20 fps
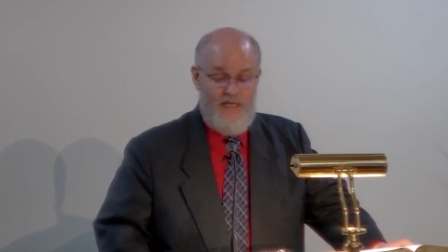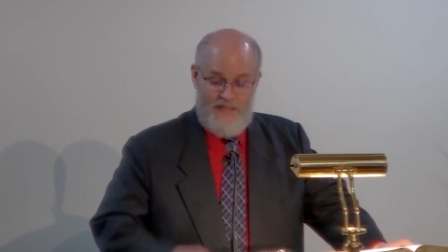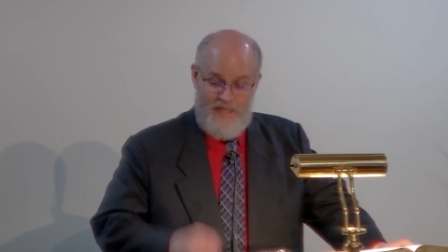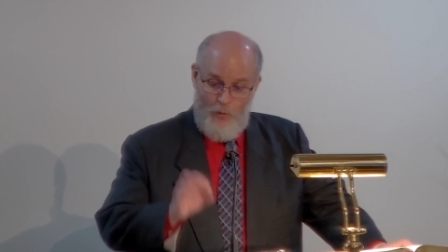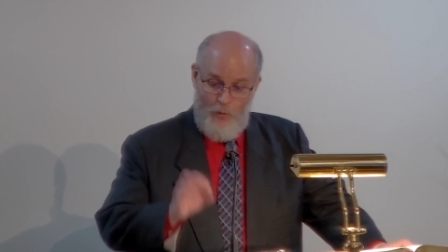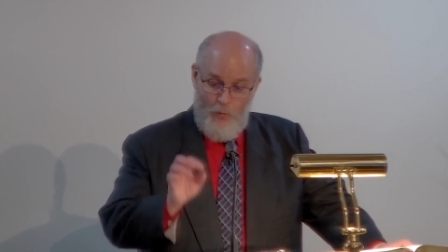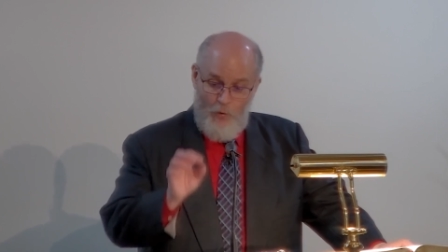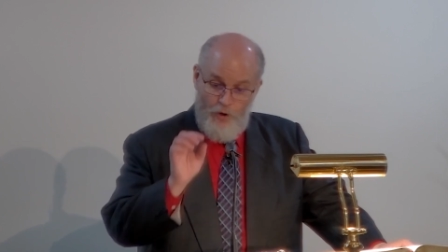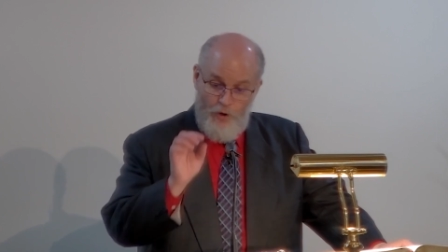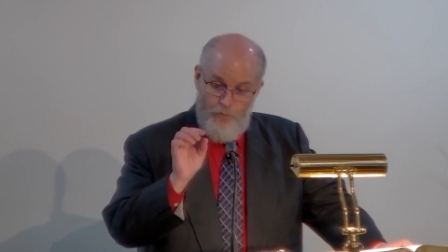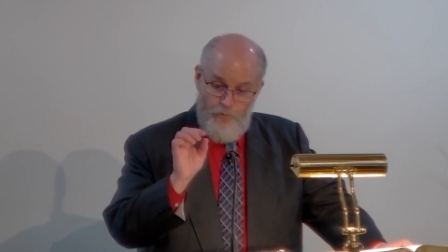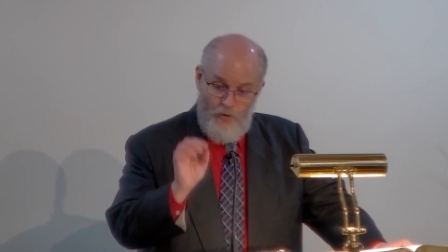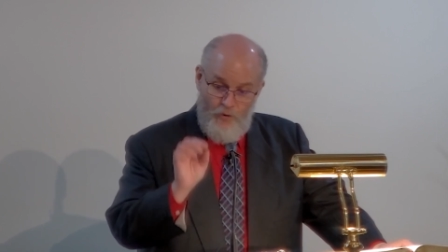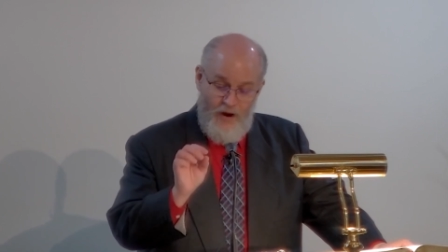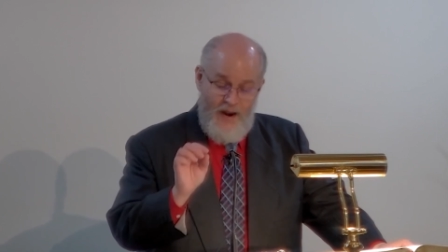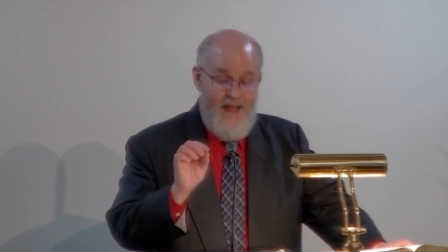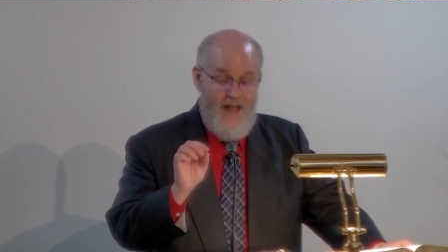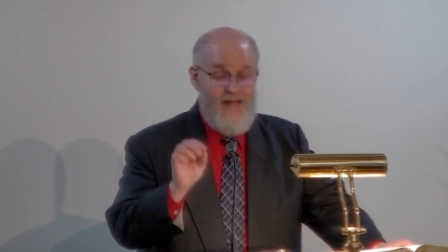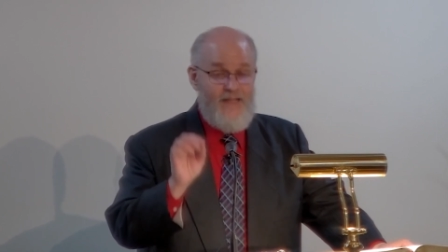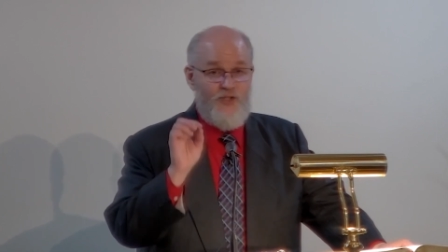That word
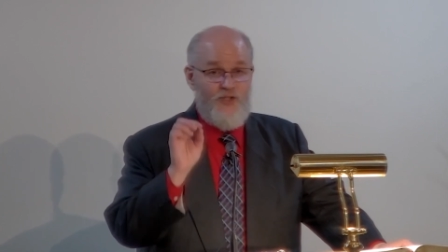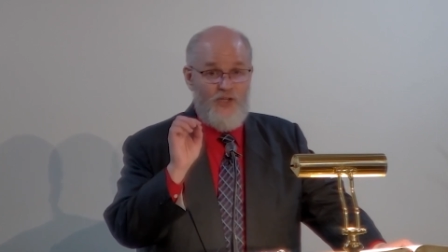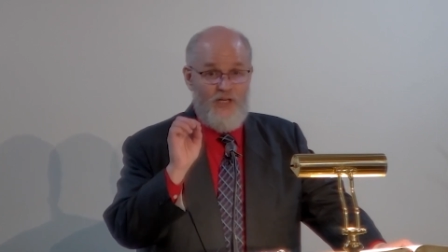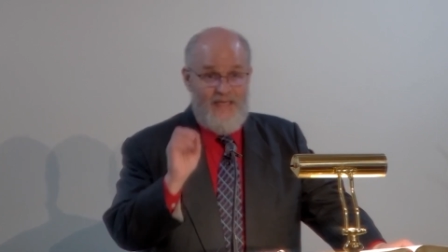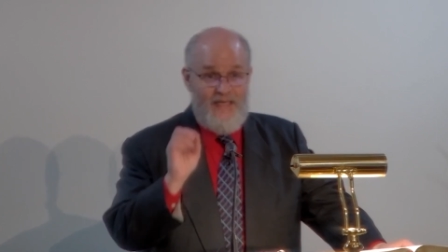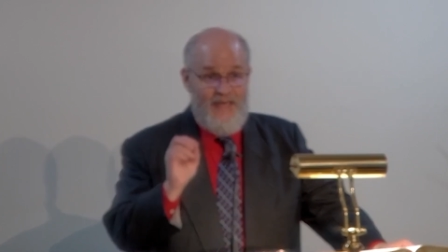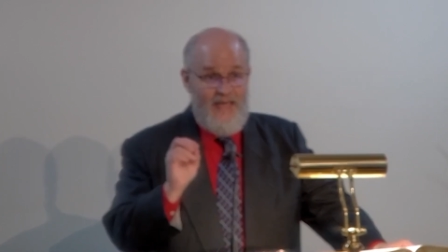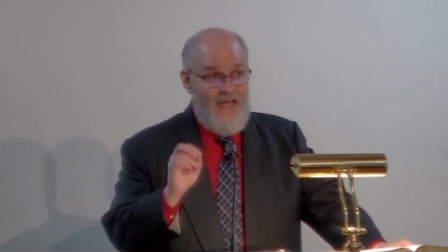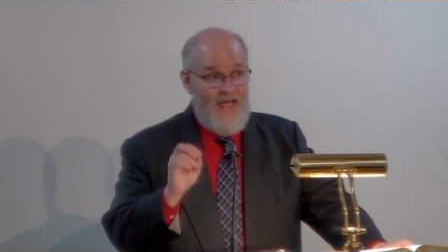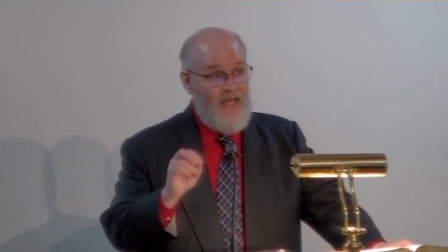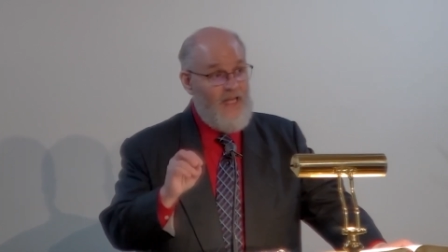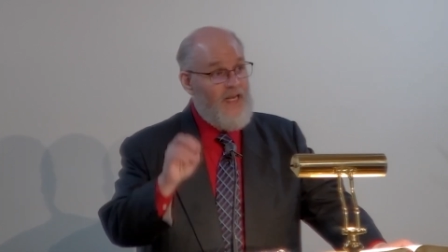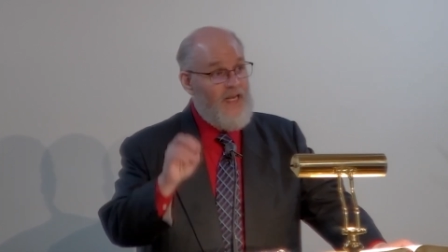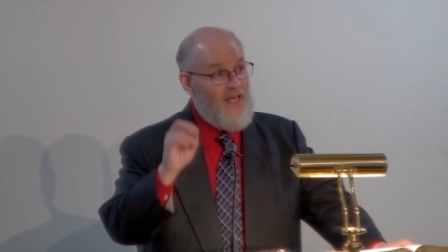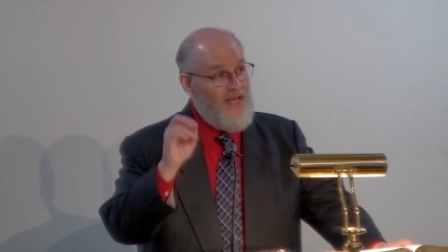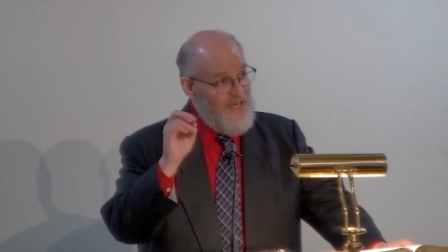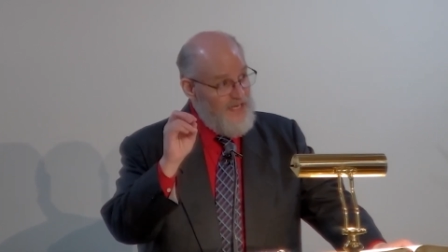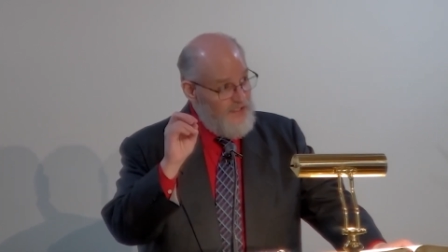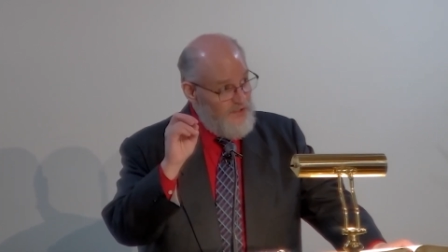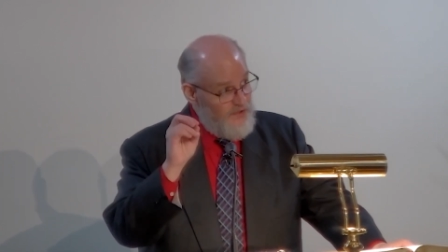branch, again,
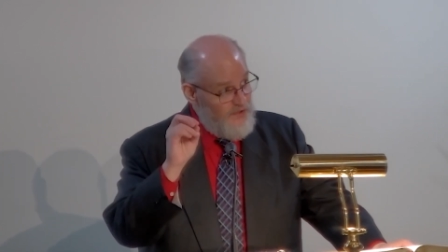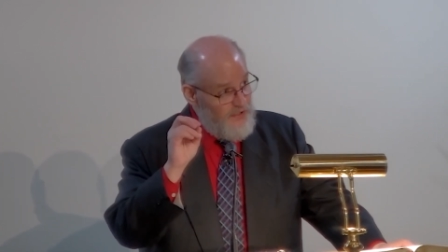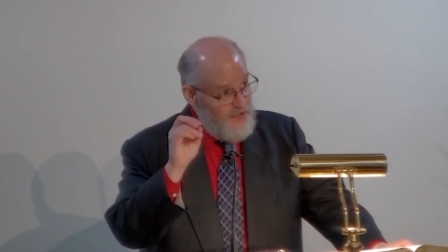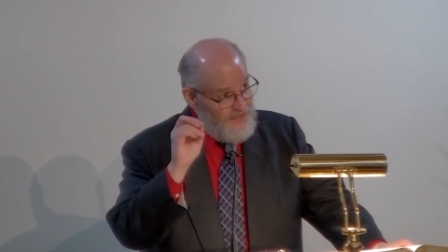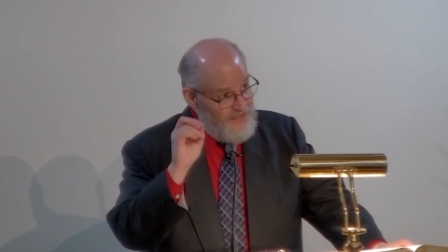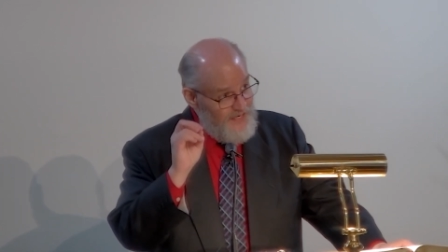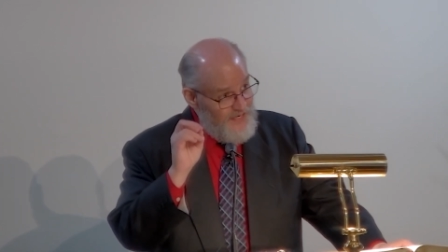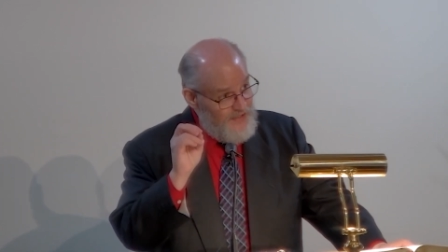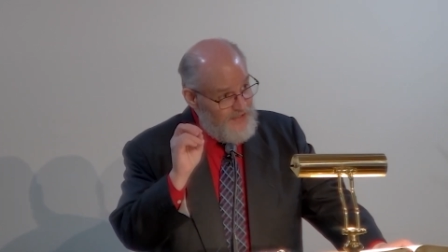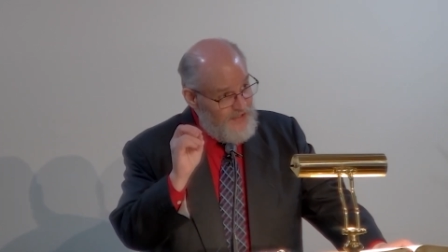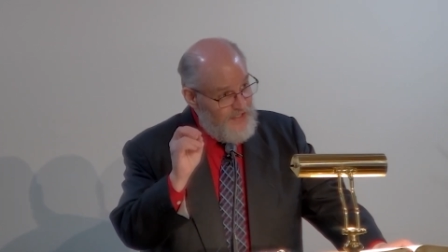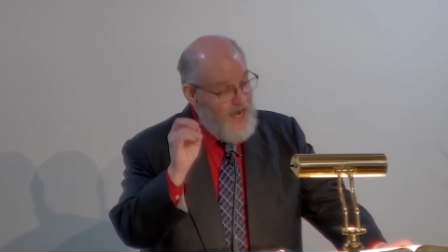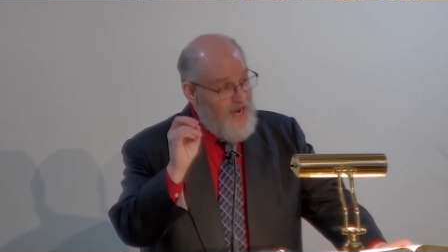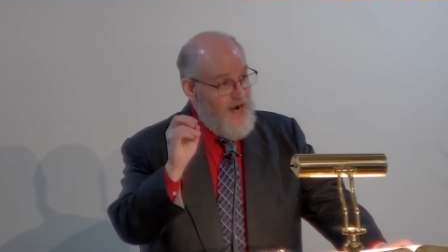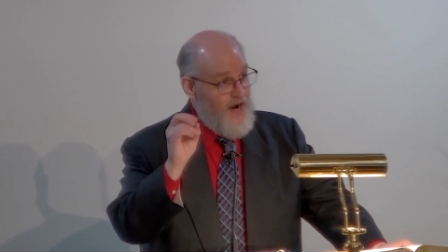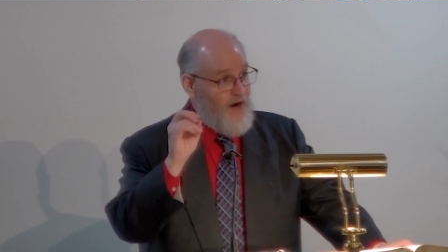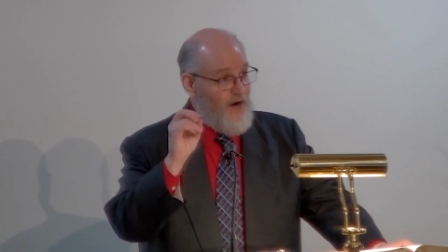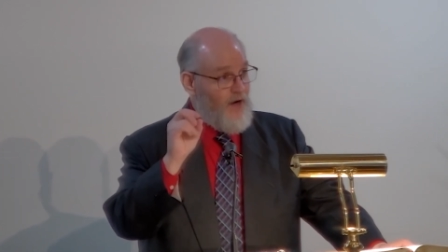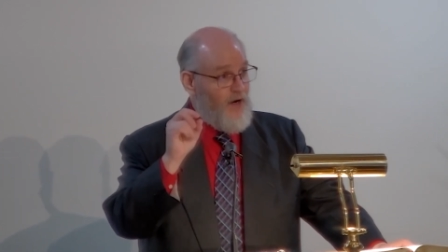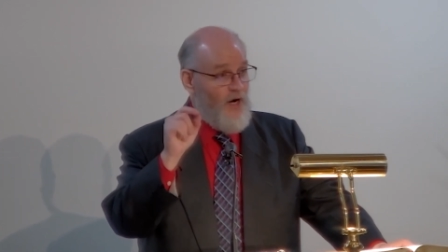is
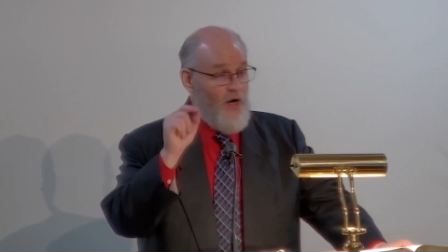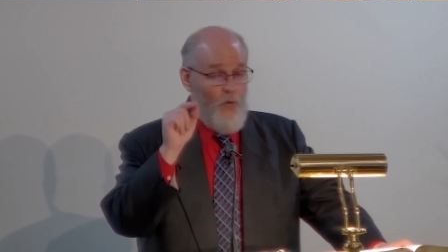Netzer,